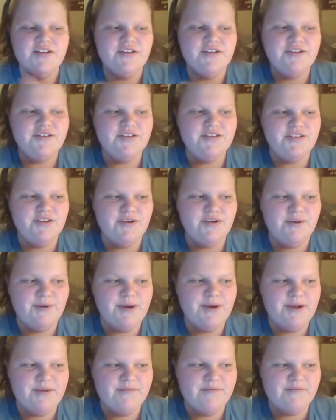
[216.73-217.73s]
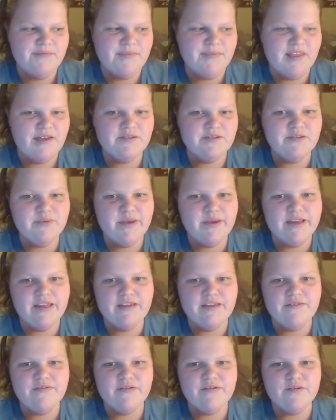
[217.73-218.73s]
So, I was
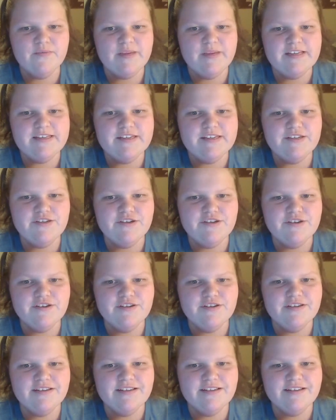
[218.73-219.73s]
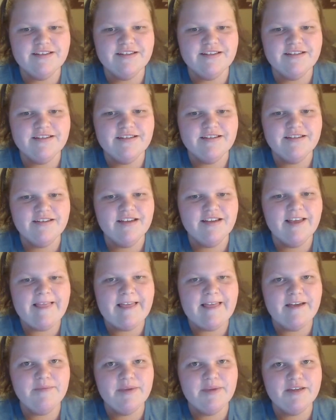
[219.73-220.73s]
waiting for my sister to
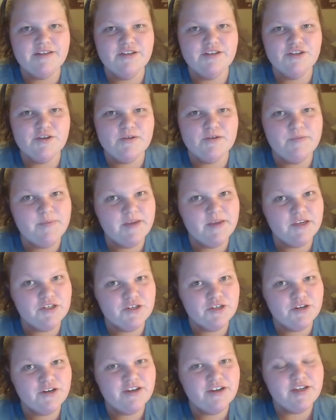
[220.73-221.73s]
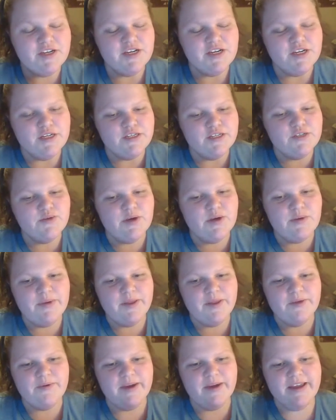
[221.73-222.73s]
allow me to show a picture, so I
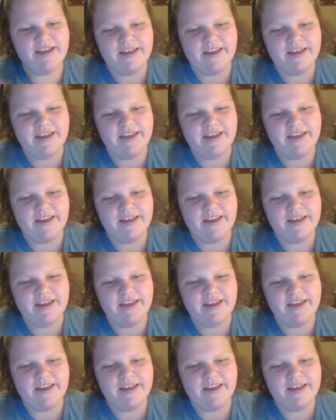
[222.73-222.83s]
will right